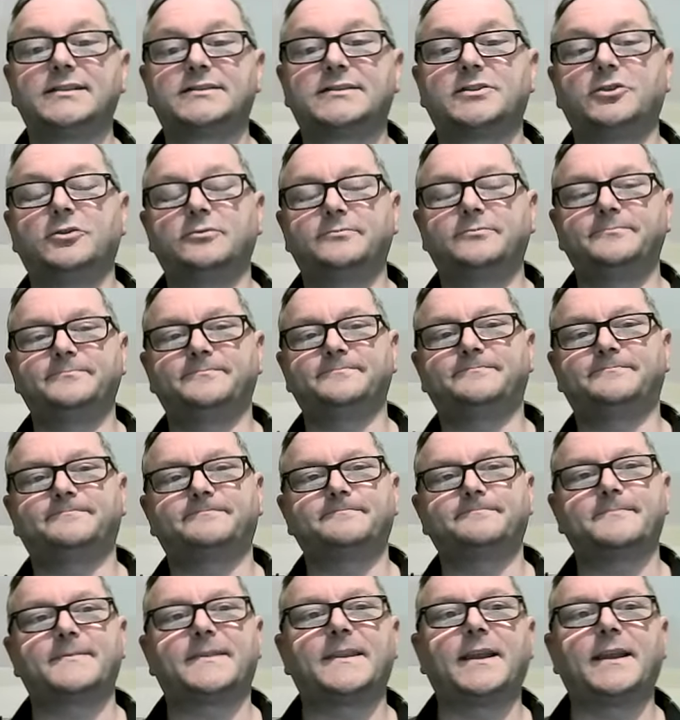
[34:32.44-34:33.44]
So
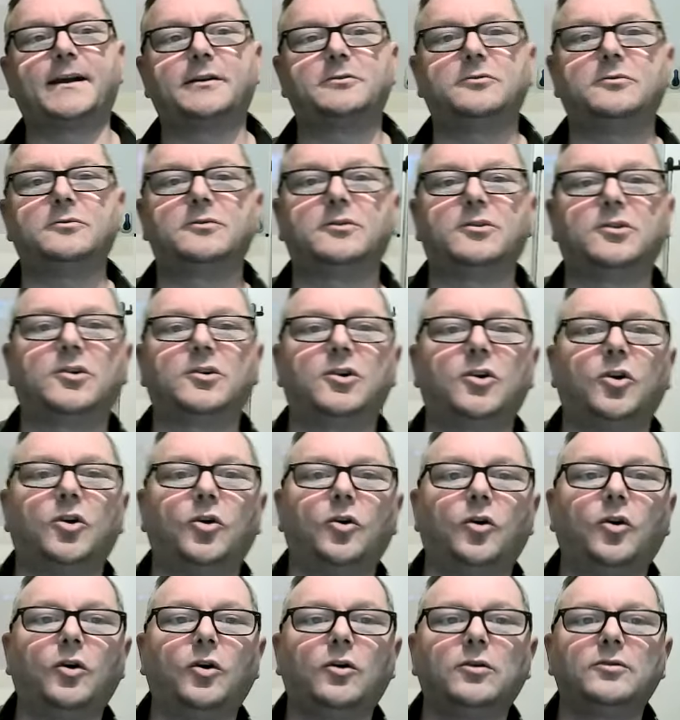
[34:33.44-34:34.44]
now
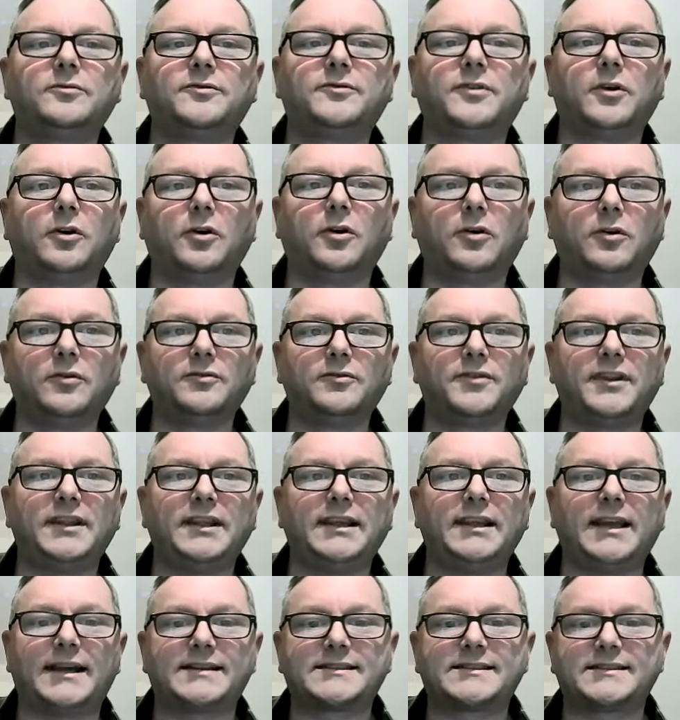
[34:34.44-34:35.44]
all, all
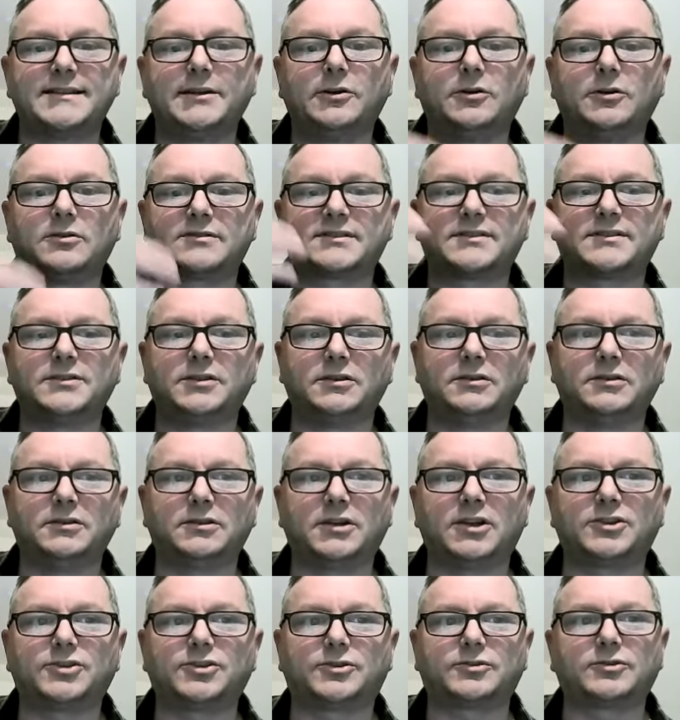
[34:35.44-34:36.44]
the S E Os that
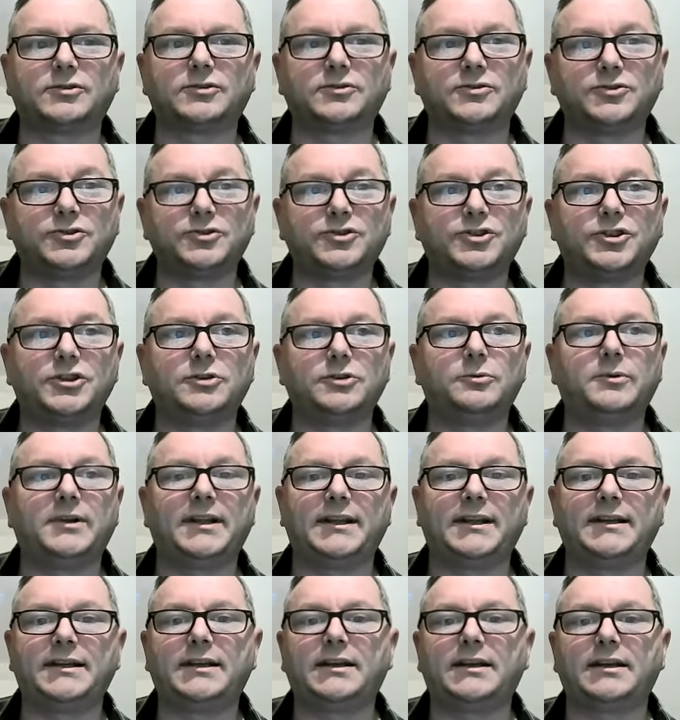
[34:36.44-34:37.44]
are
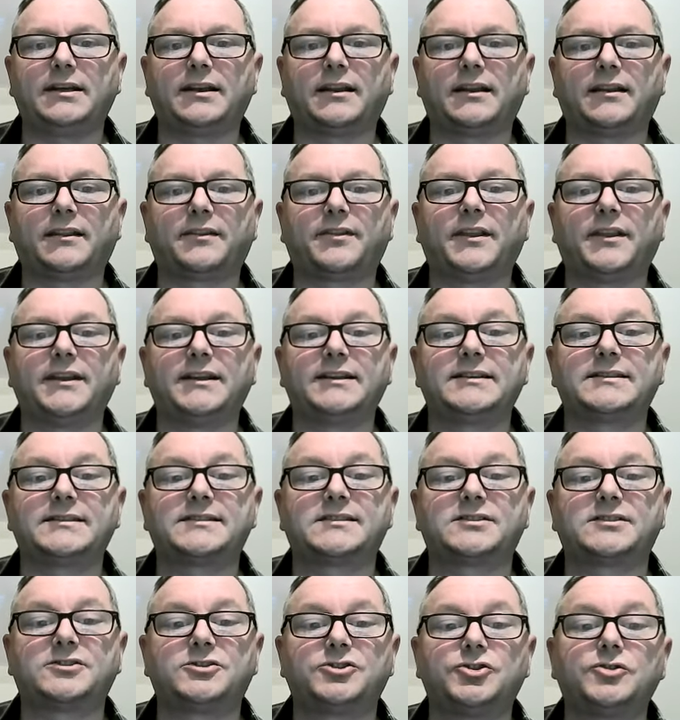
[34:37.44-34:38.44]
doing
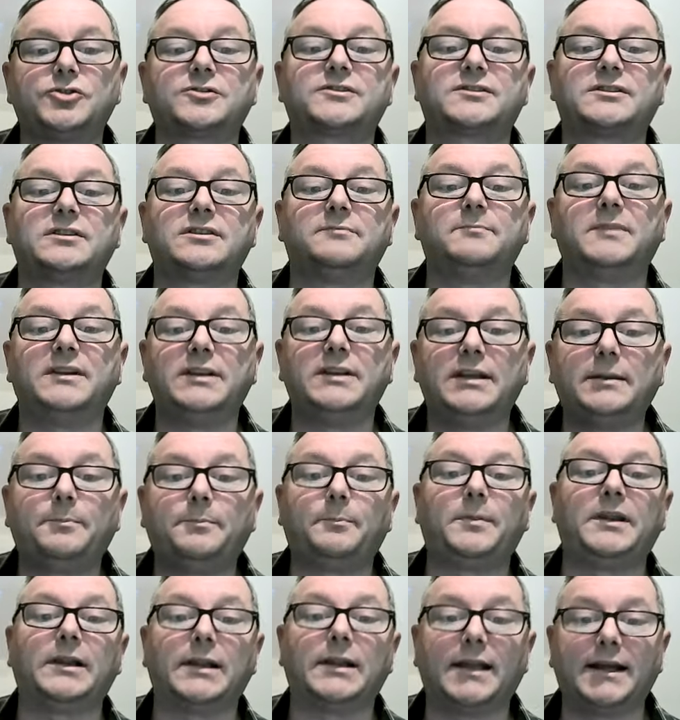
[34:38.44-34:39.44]
things just to
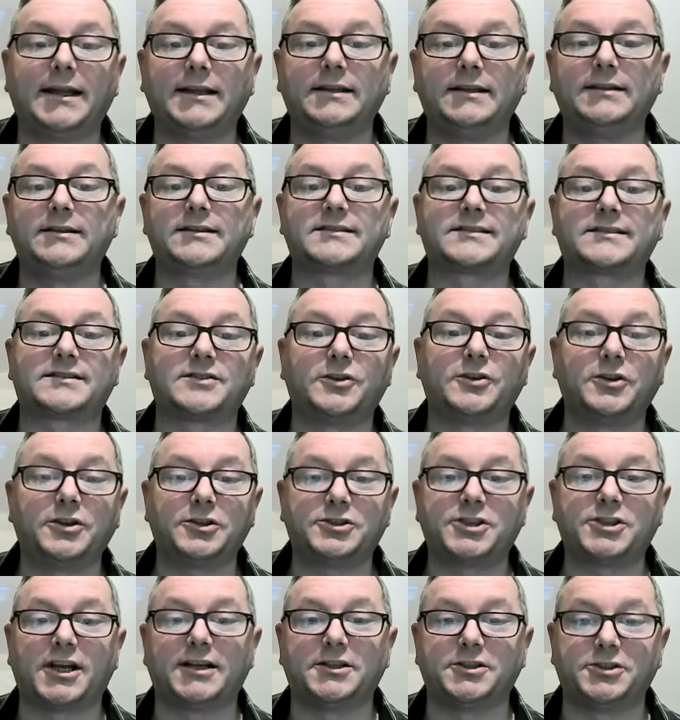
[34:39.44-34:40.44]
manipulate the
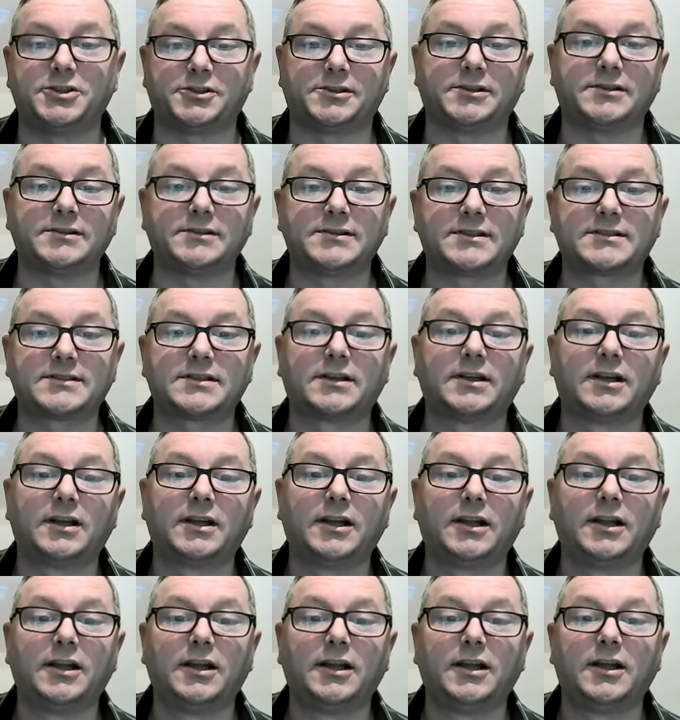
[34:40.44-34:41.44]
search engines,
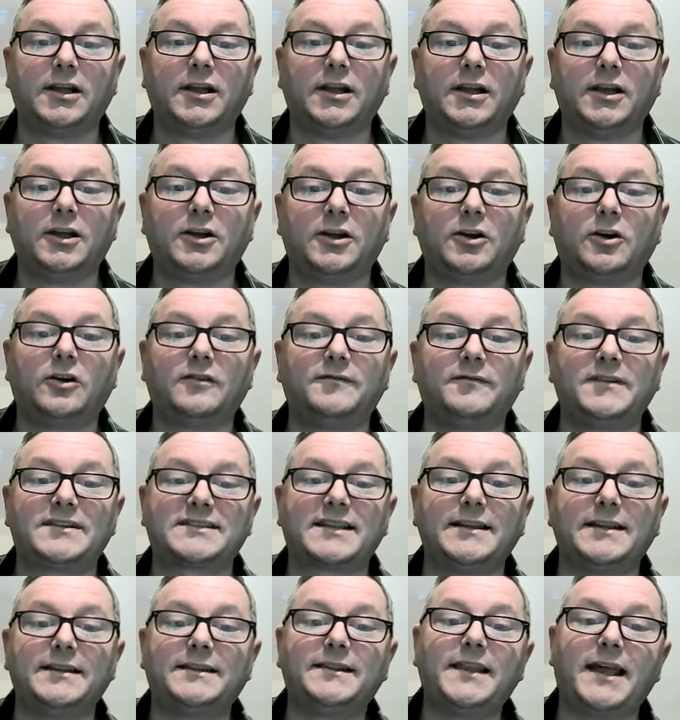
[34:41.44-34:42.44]

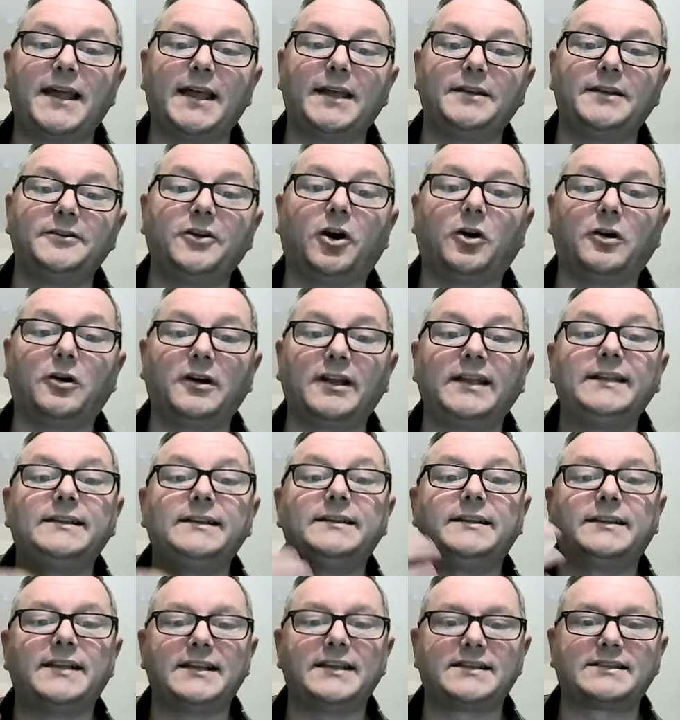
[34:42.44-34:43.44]
obviously they're not
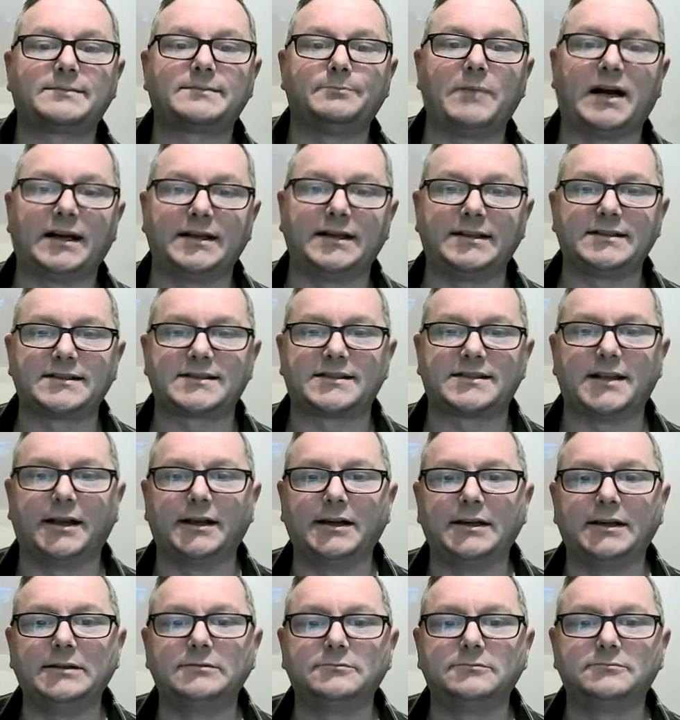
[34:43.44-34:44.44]
in this
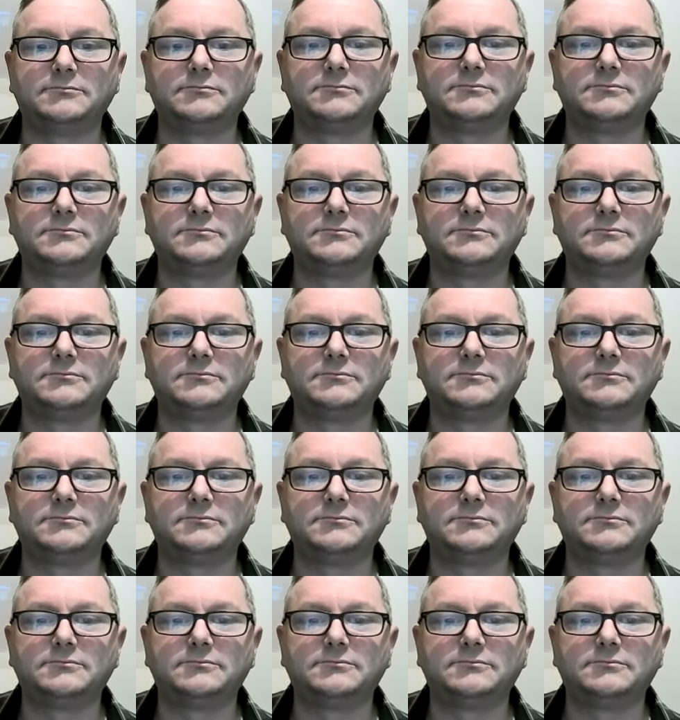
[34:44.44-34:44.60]
mindset.